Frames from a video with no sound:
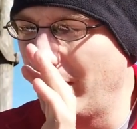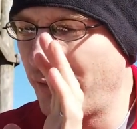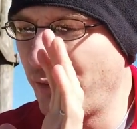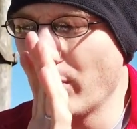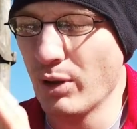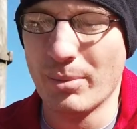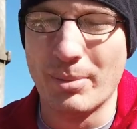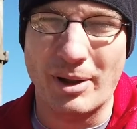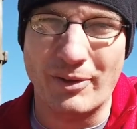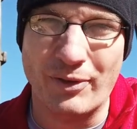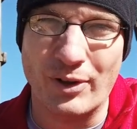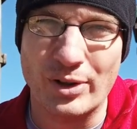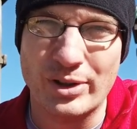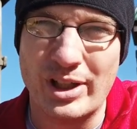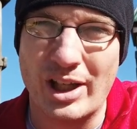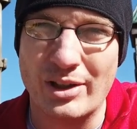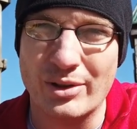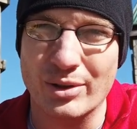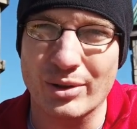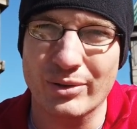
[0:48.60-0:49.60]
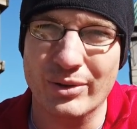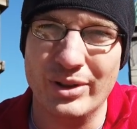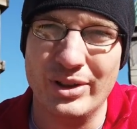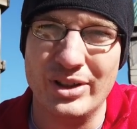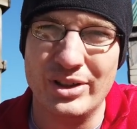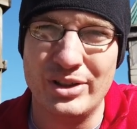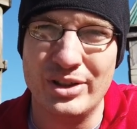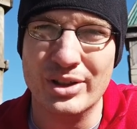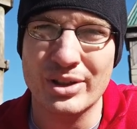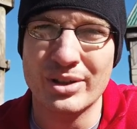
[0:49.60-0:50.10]
For my first outdoor run
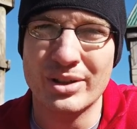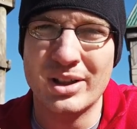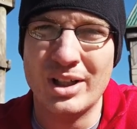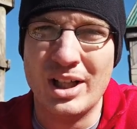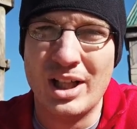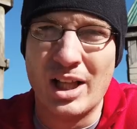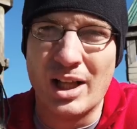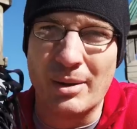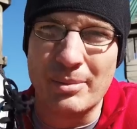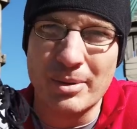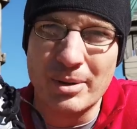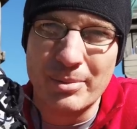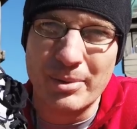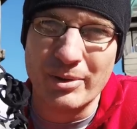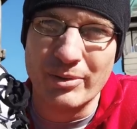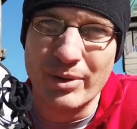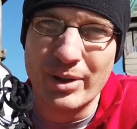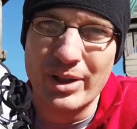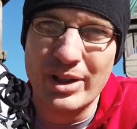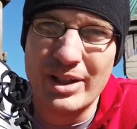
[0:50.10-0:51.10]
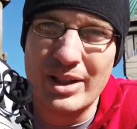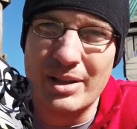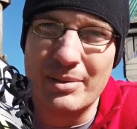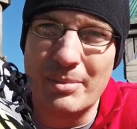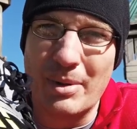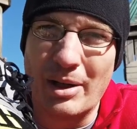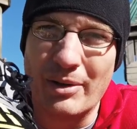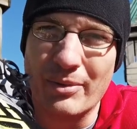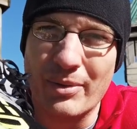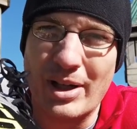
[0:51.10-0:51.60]
this year, I'm going to be running
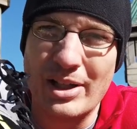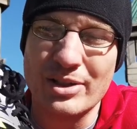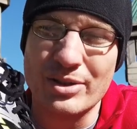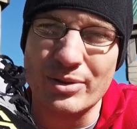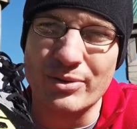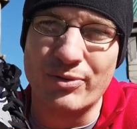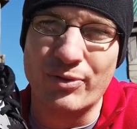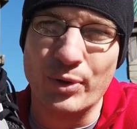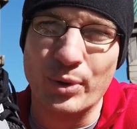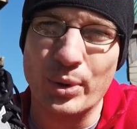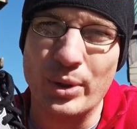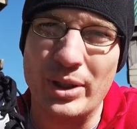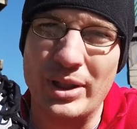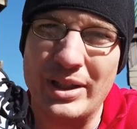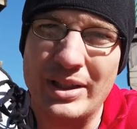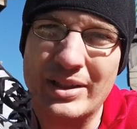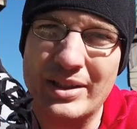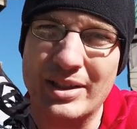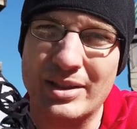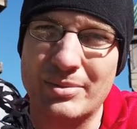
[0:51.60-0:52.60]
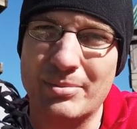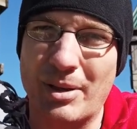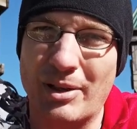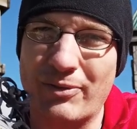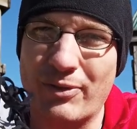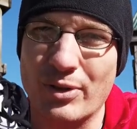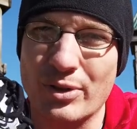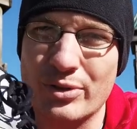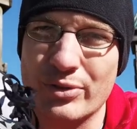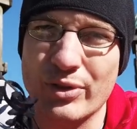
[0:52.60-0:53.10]
in my Razor 3. This is my
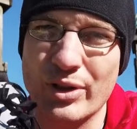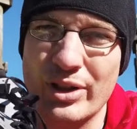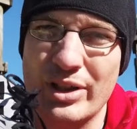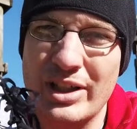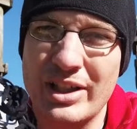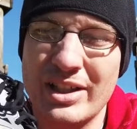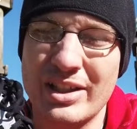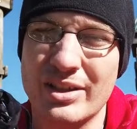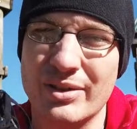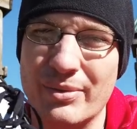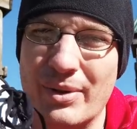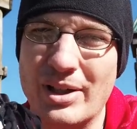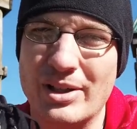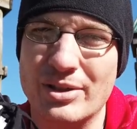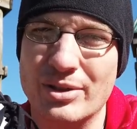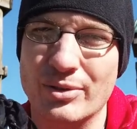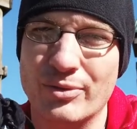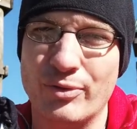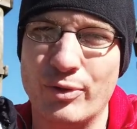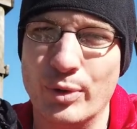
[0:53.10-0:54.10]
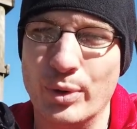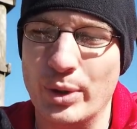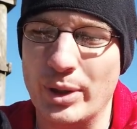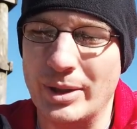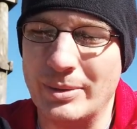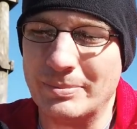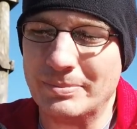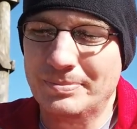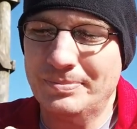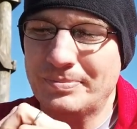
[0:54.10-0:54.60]
first run in the Razor
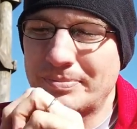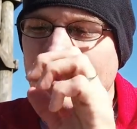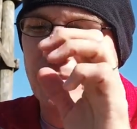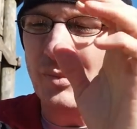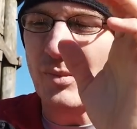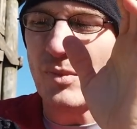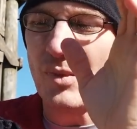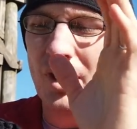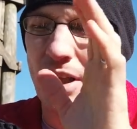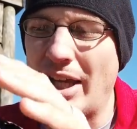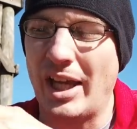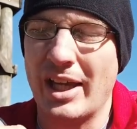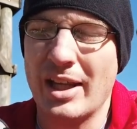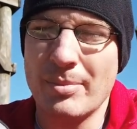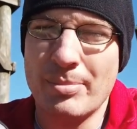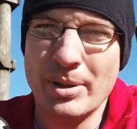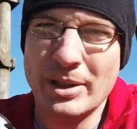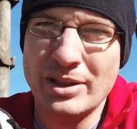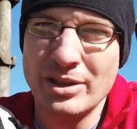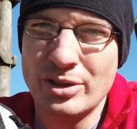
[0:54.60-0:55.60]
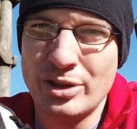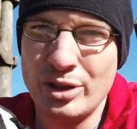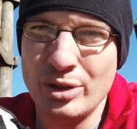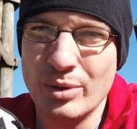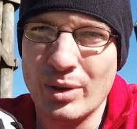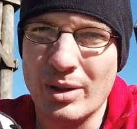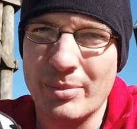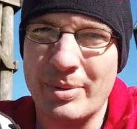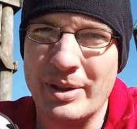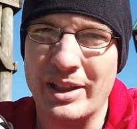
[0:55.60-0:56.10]
3. I had to pick this
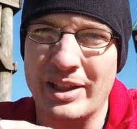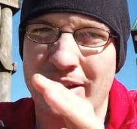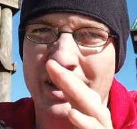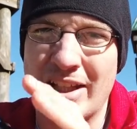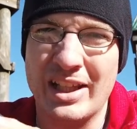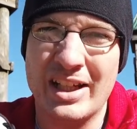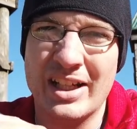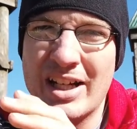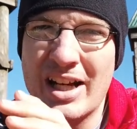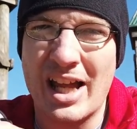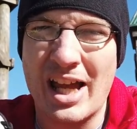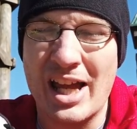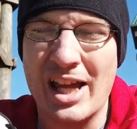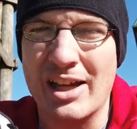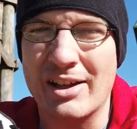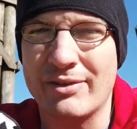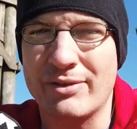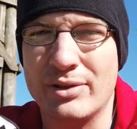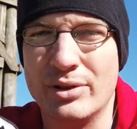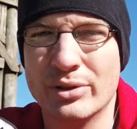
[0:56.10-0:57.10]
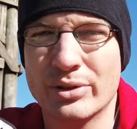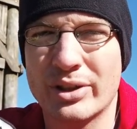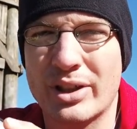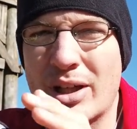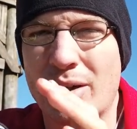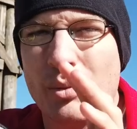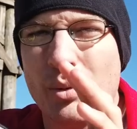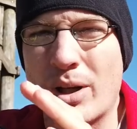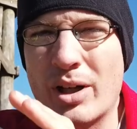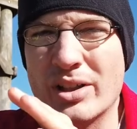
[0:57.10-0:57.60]
shoe up in a 10.5. Usually
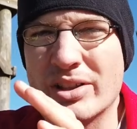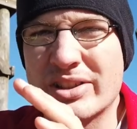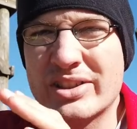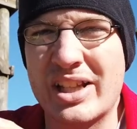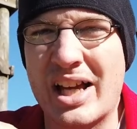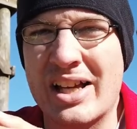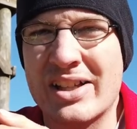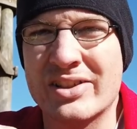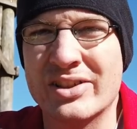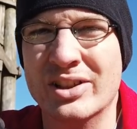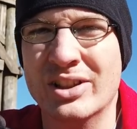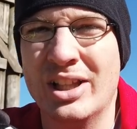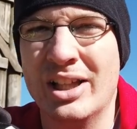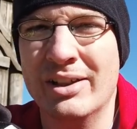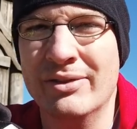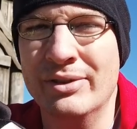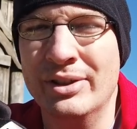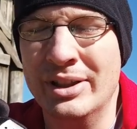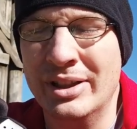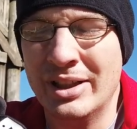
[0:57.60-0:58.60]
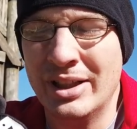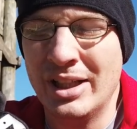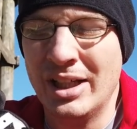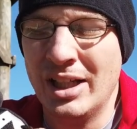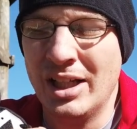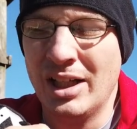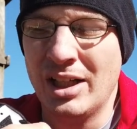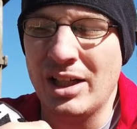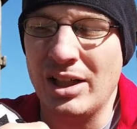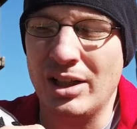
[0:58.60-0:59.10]
I wear a size 11,
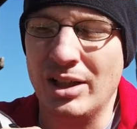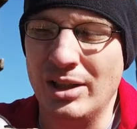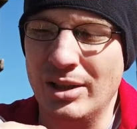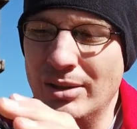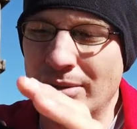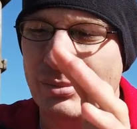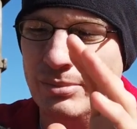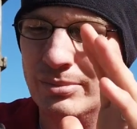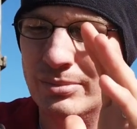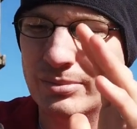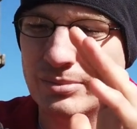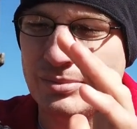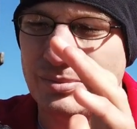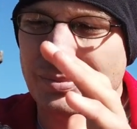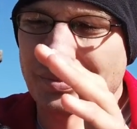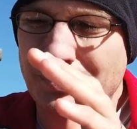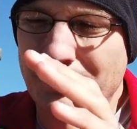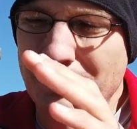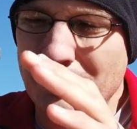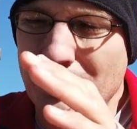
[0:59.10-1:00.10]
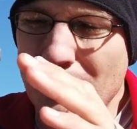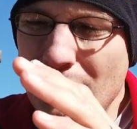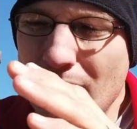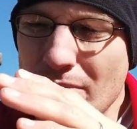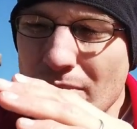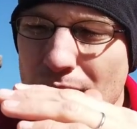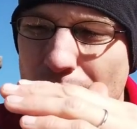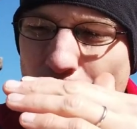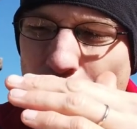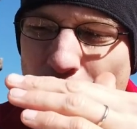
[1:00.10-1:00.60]

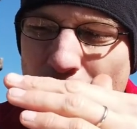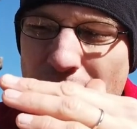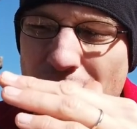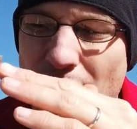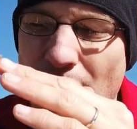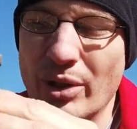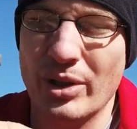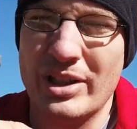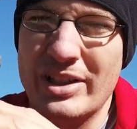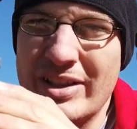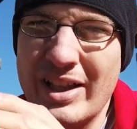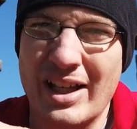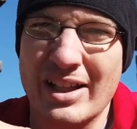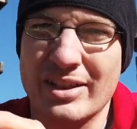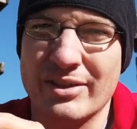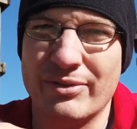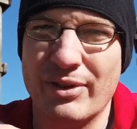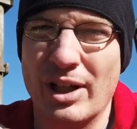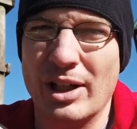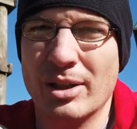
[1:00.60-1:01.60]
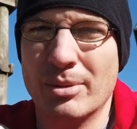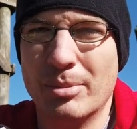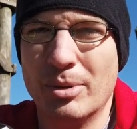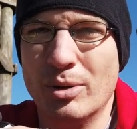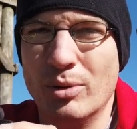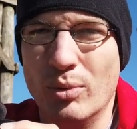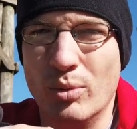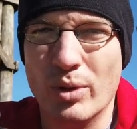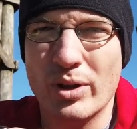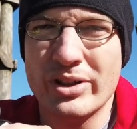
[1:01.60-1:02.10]
but the only size
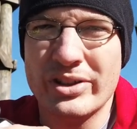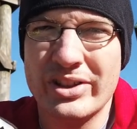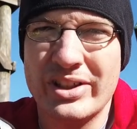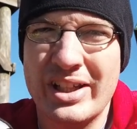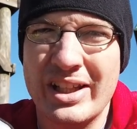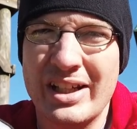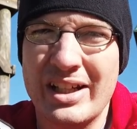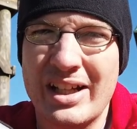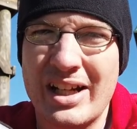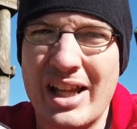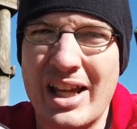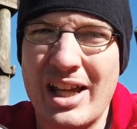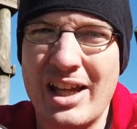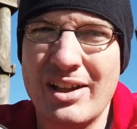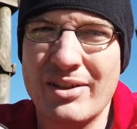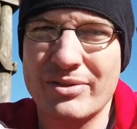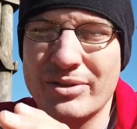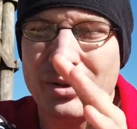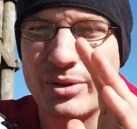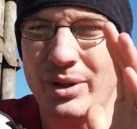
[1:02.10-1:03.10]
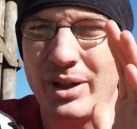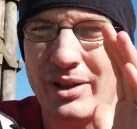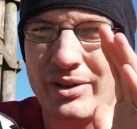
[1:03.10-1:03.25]
available was a 10.5, so